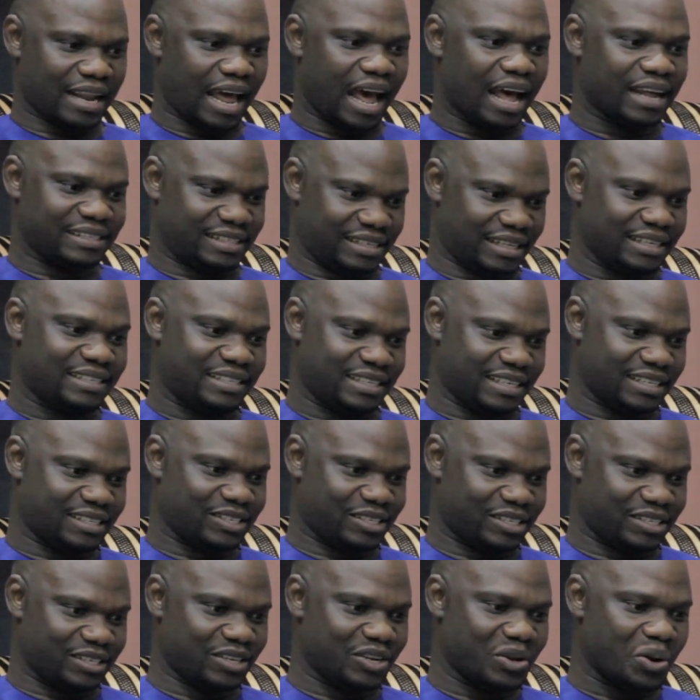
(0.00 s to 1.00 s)
as it
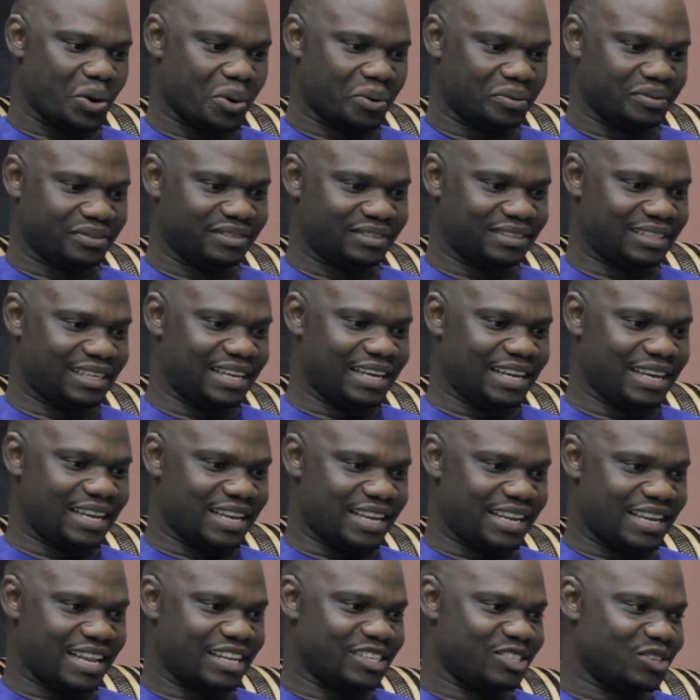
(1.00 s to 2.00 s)
is known,
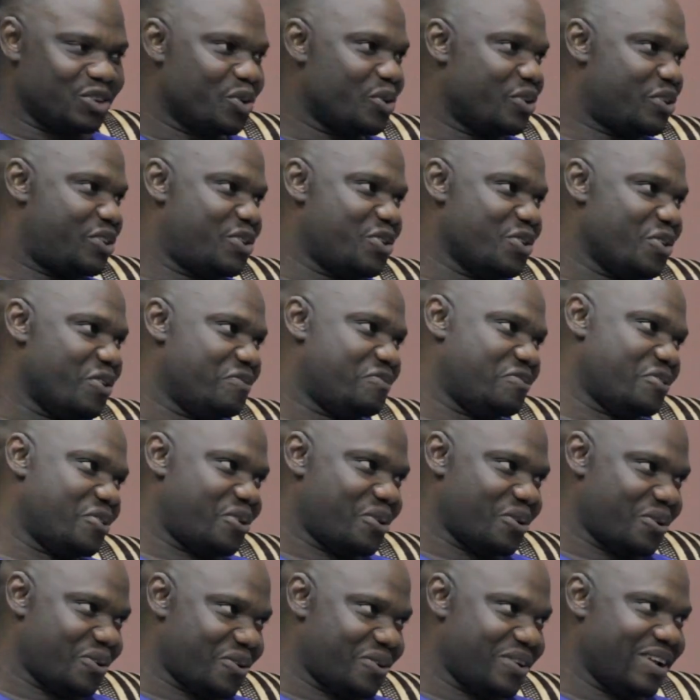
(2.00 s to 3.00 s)
there's no cure for
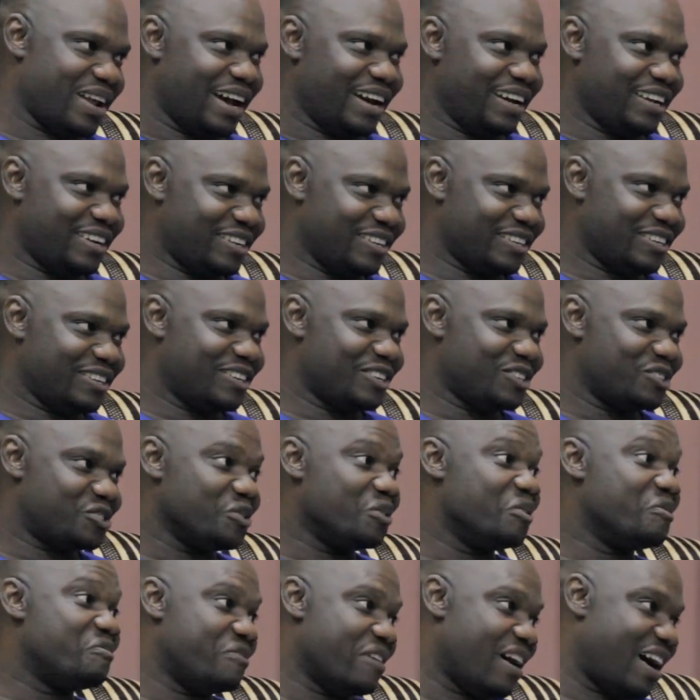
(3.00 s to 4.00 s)
corona
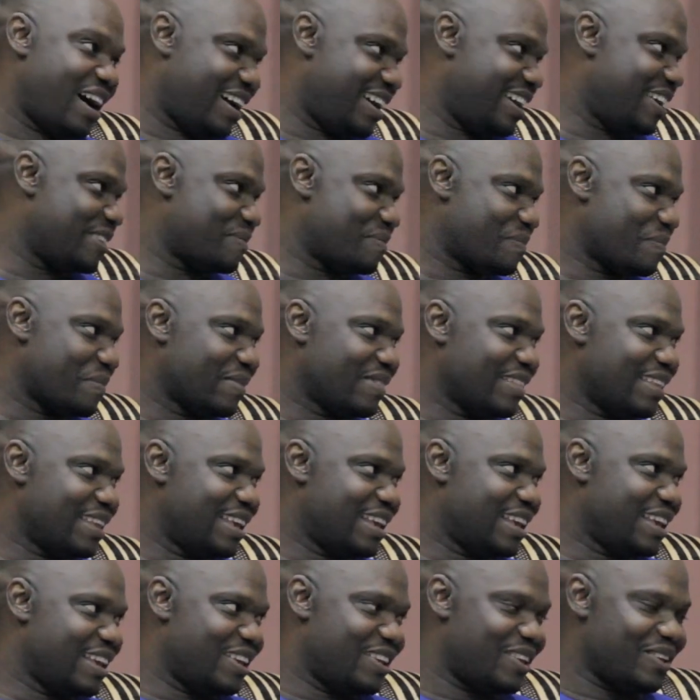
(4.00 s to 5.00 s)
so far.
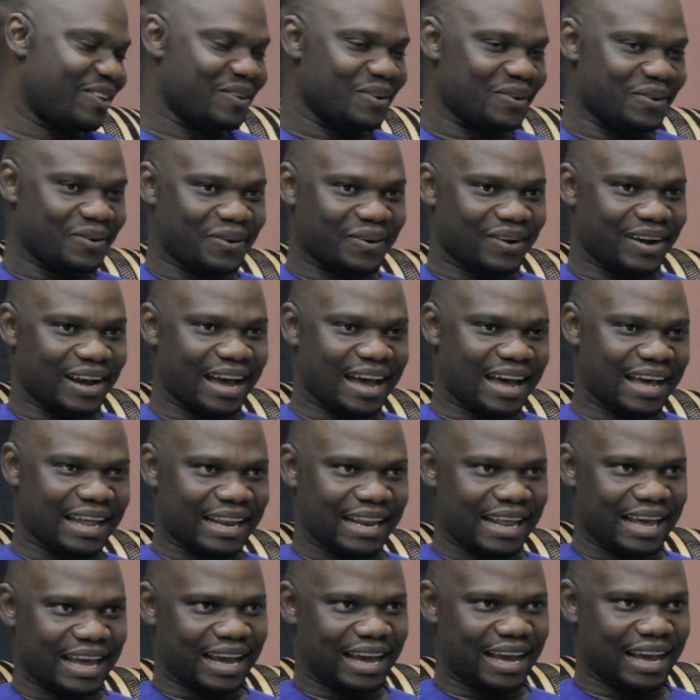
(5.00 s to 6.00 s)
You know,
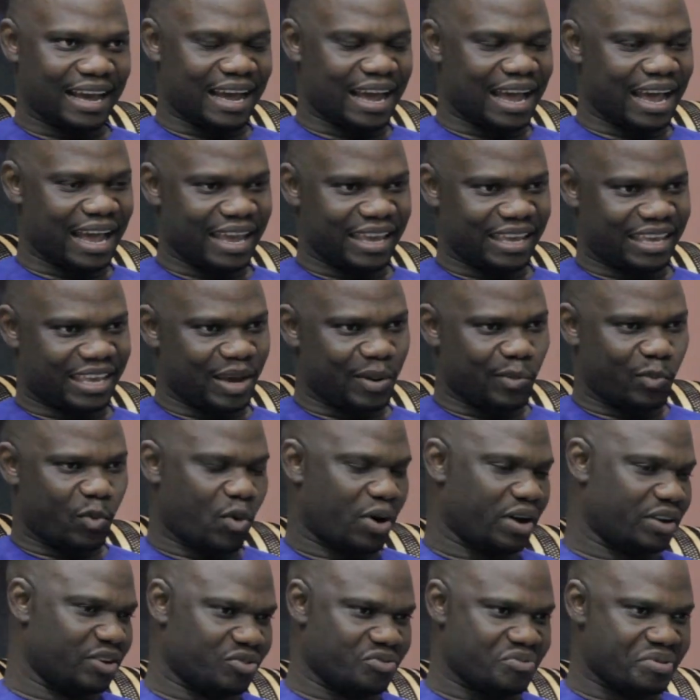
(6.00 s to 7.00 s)
and I kept
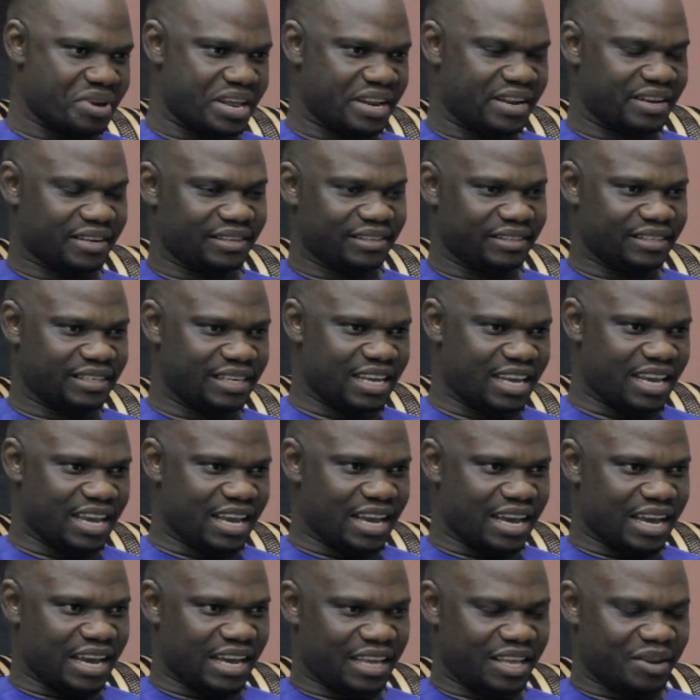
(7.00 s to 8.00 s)
wondering
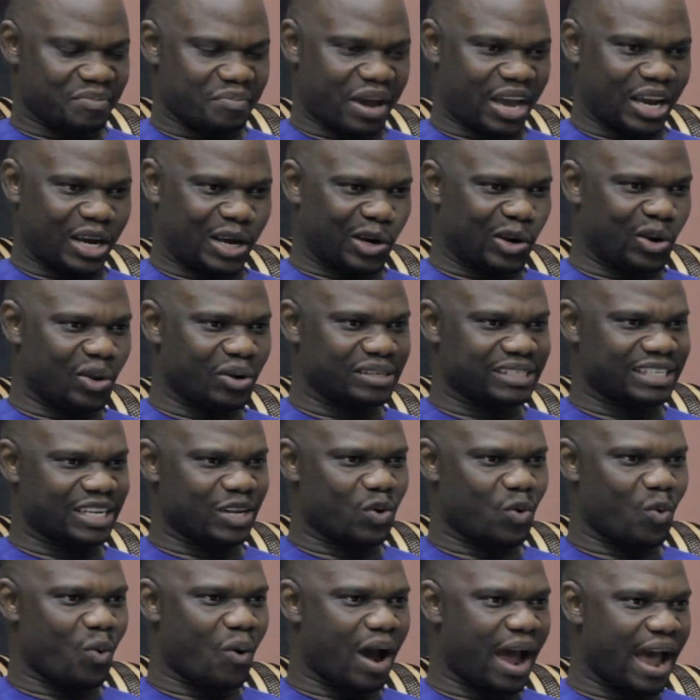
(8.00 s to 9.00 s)
in my
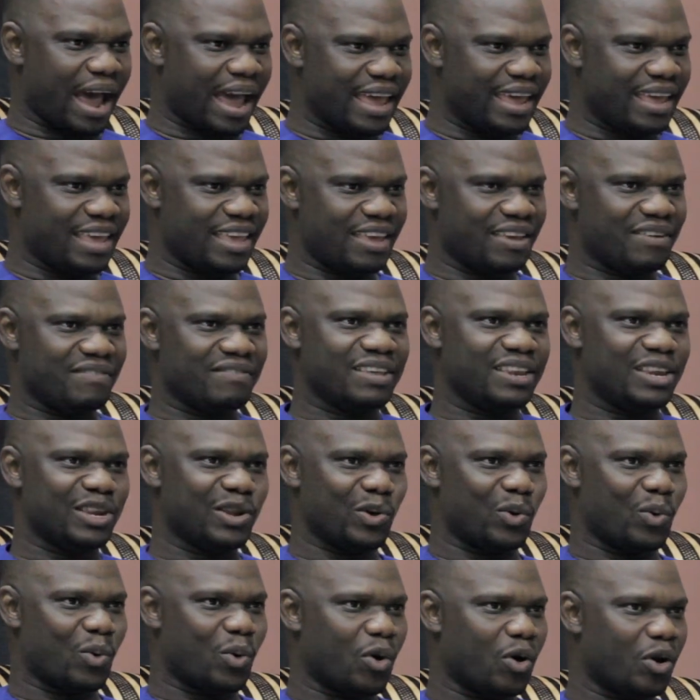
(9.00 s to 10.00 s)
closet why even
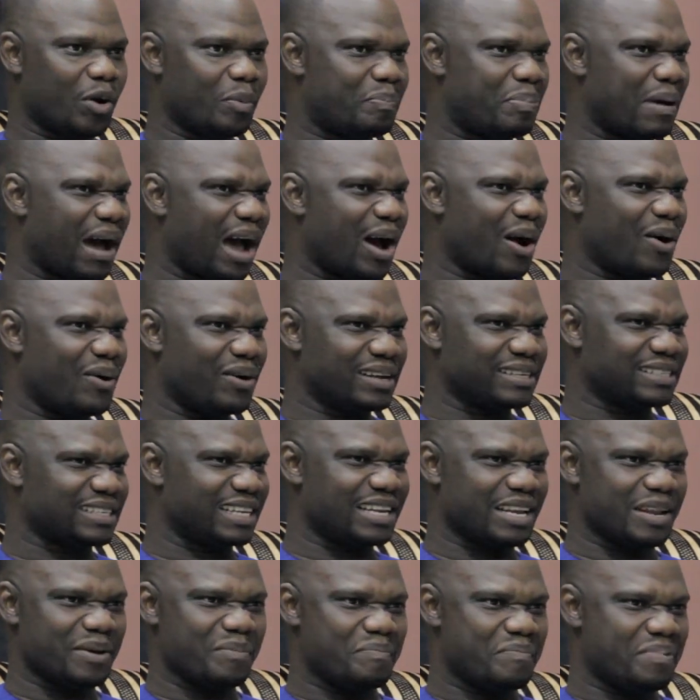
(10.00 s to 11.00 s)
the world powers
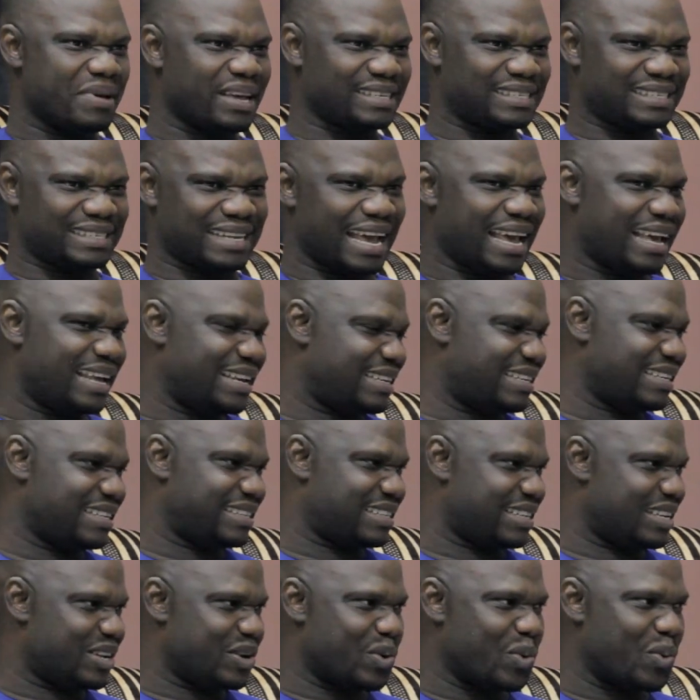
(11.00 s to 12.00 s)
and the best
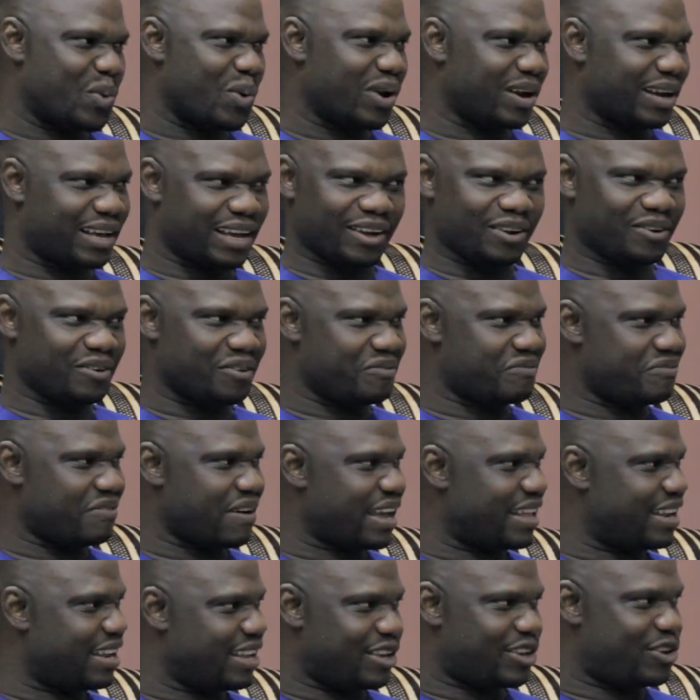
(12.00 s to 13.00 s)
scientists in the world cannot
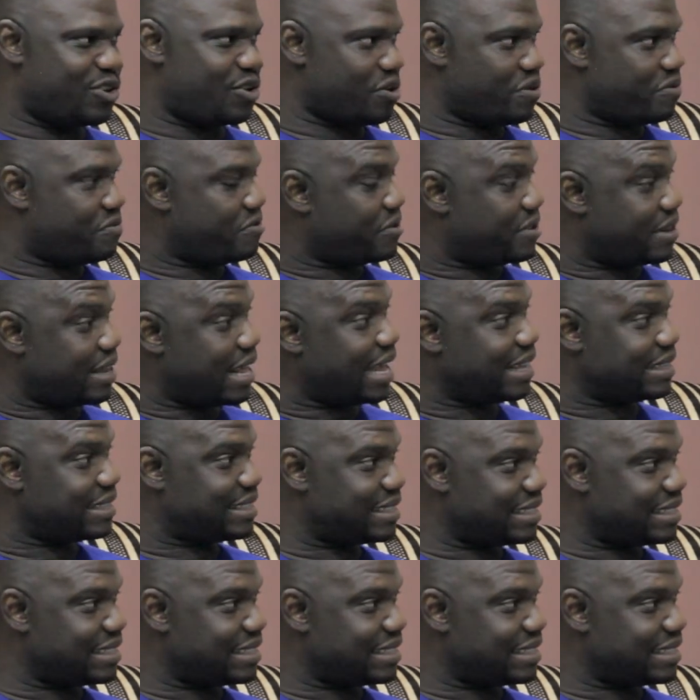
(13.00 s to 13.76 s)
find a cure for that.